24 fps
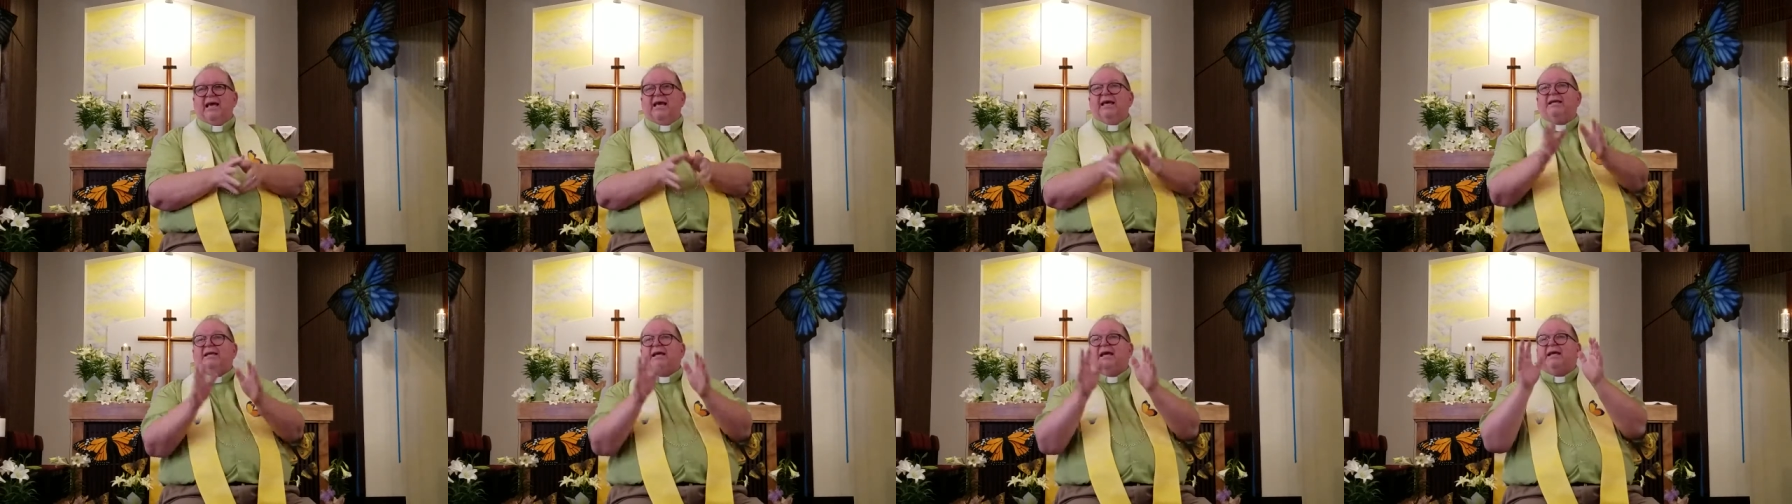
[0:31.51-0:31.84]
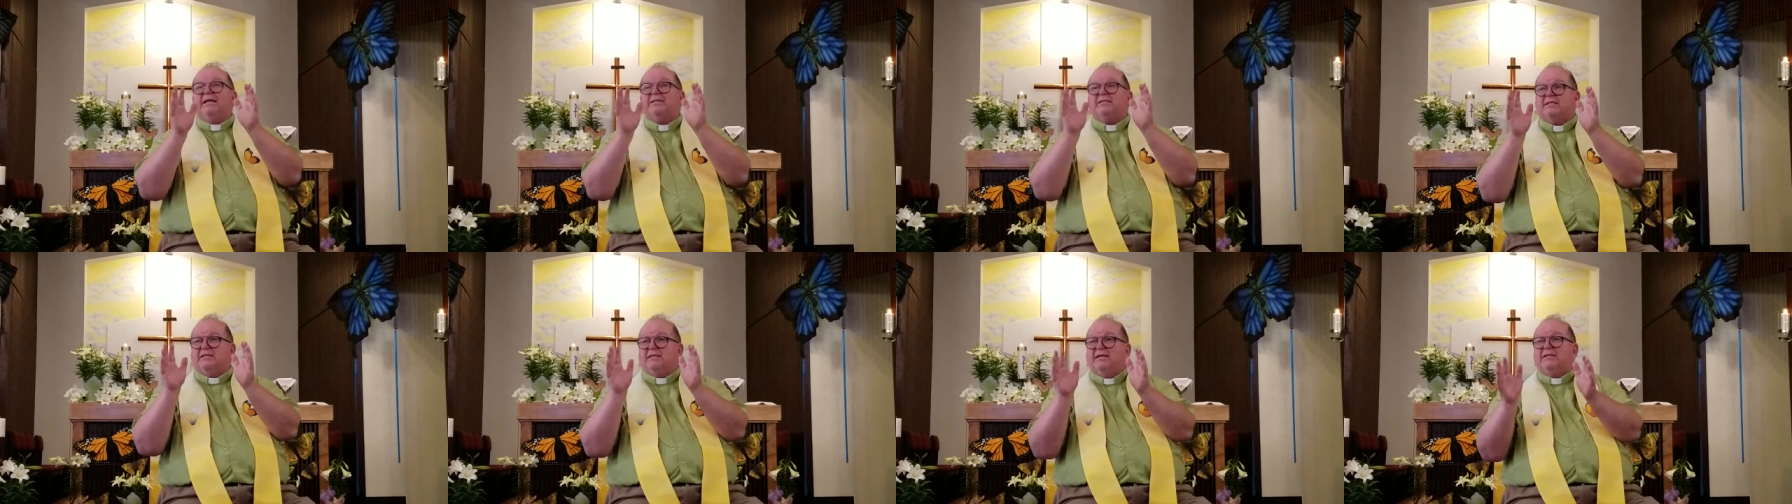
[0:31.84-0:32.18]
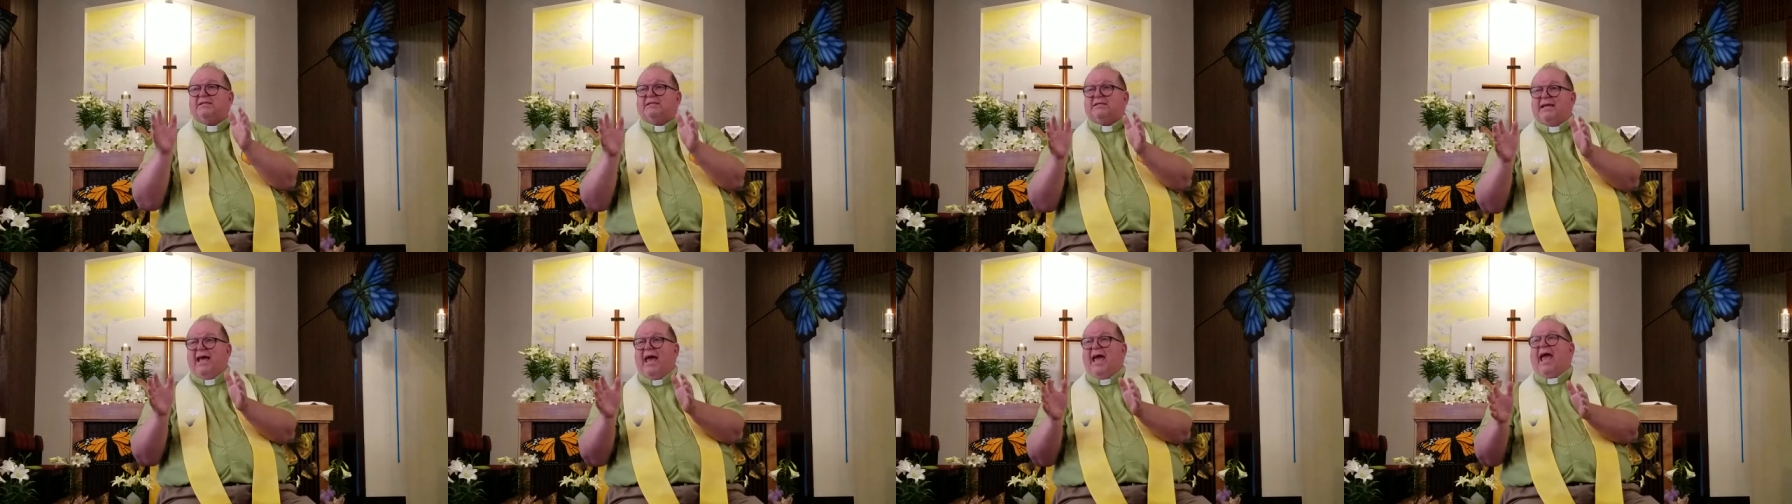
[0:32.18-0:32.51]
It is
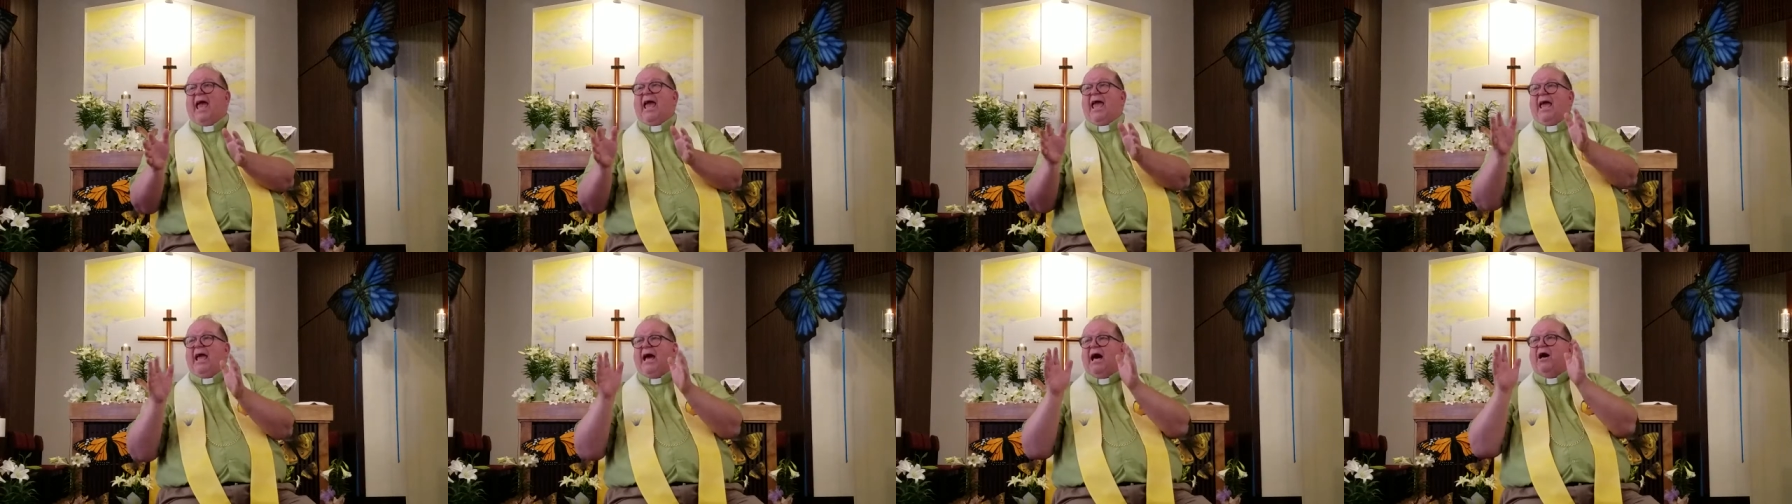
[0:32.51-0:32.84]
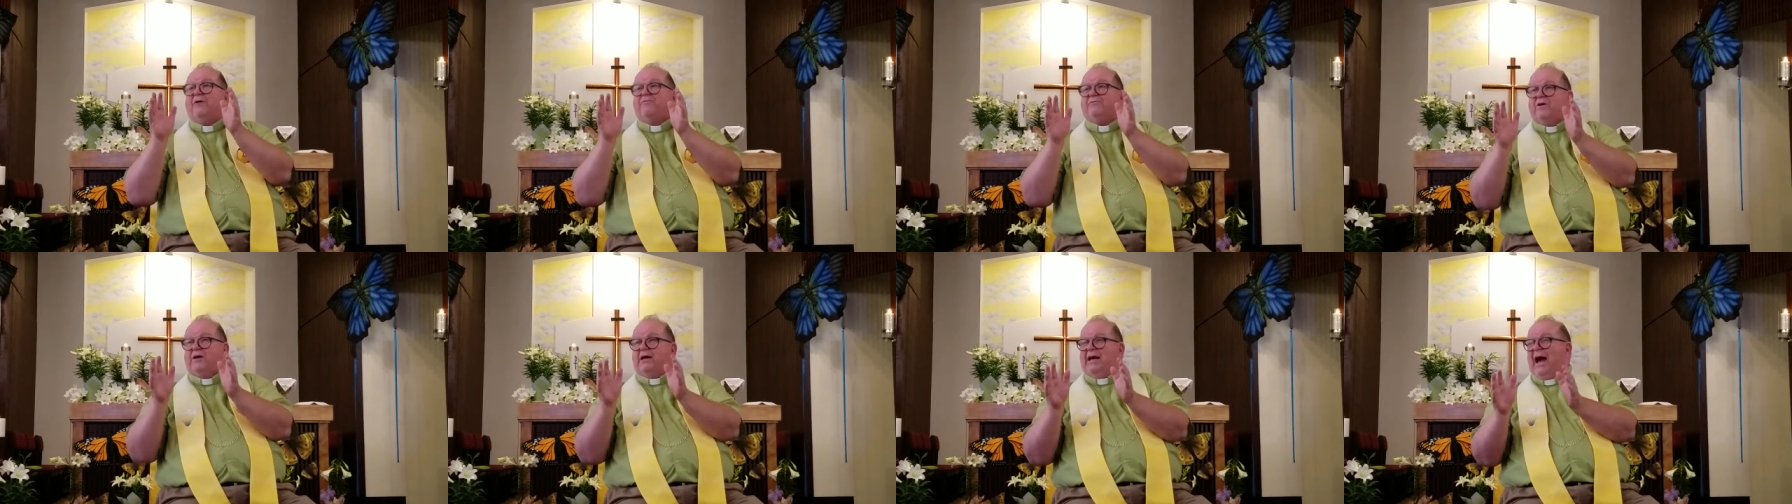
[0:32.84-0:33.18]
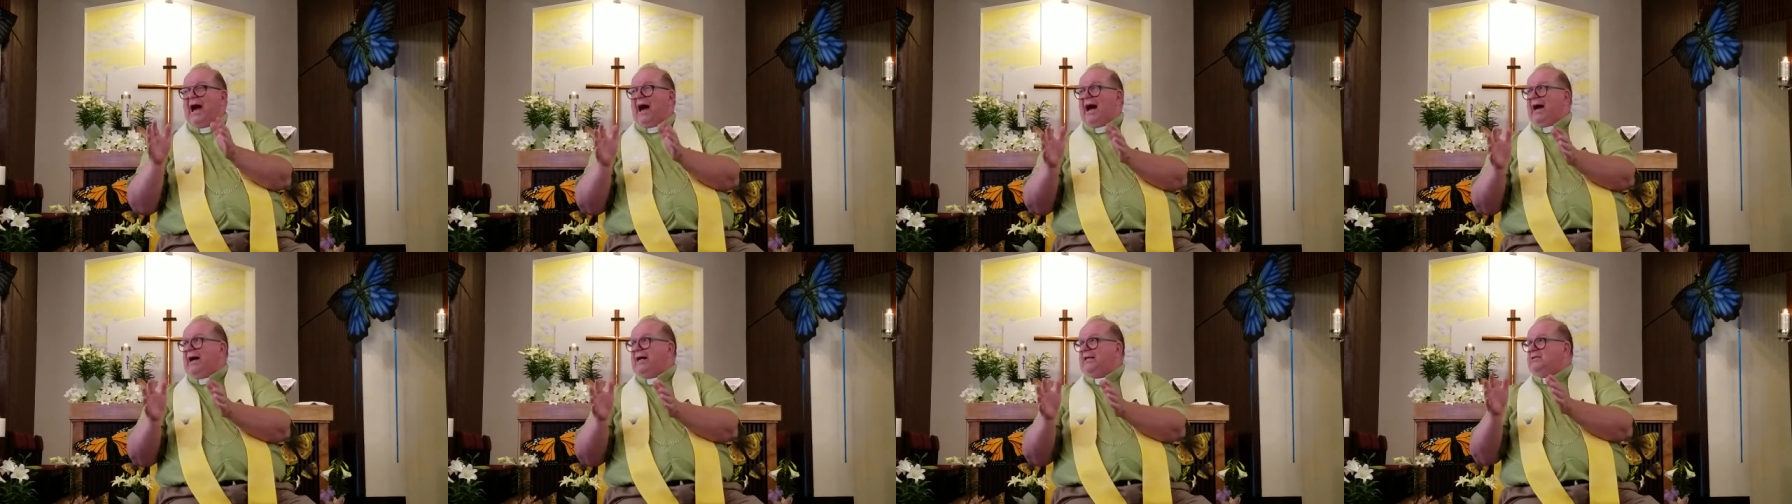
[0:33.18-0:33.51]
the day of
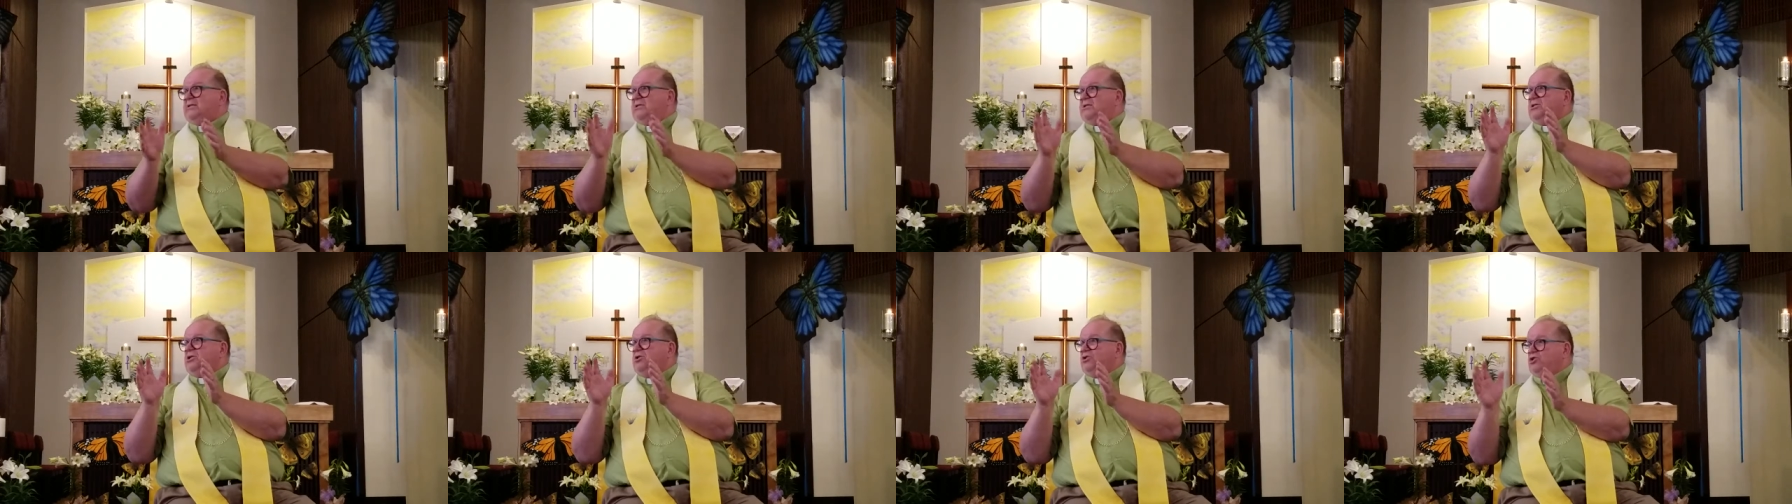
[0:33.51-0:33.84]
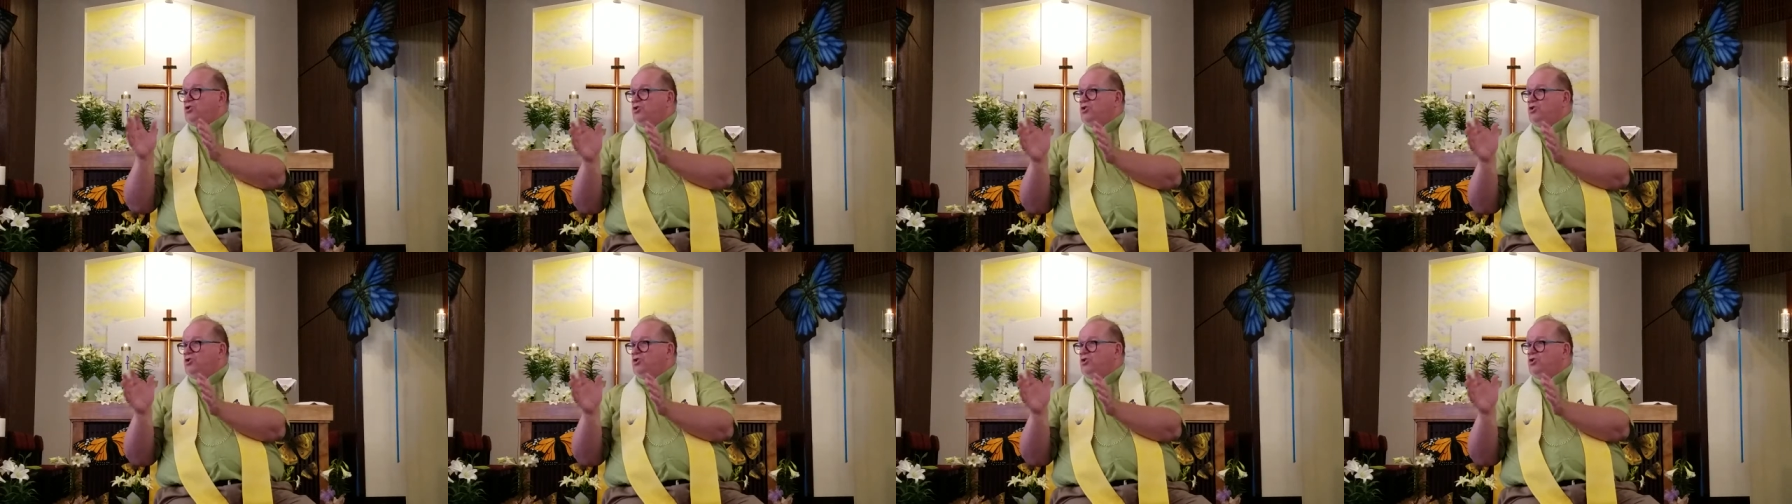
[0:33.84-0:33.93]
God's